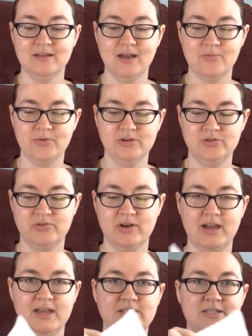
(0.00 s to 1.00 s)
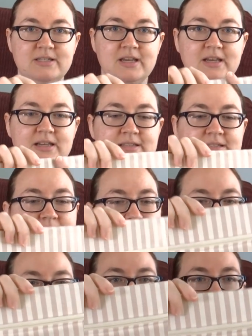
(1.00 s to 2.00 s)
I want to try just a
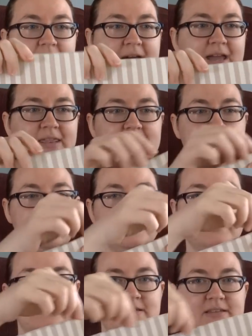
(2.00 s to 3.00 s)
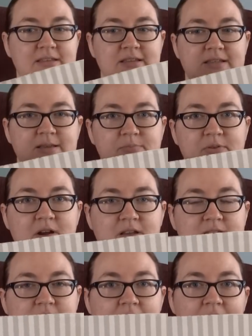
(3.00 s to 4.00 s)
simple bag that's the zipper
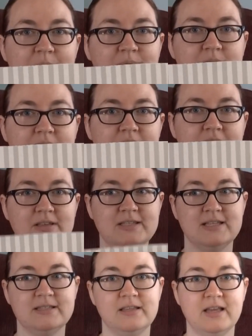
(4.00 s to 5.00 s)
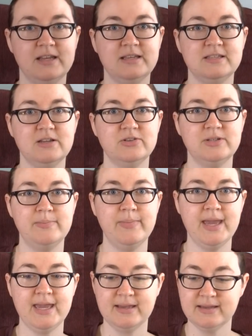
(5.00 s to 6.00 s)
on top, because that's a lot easier to
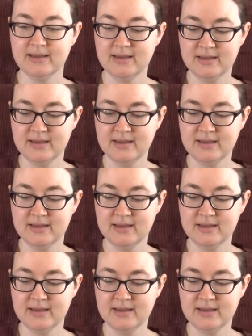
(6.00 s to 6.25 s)
make.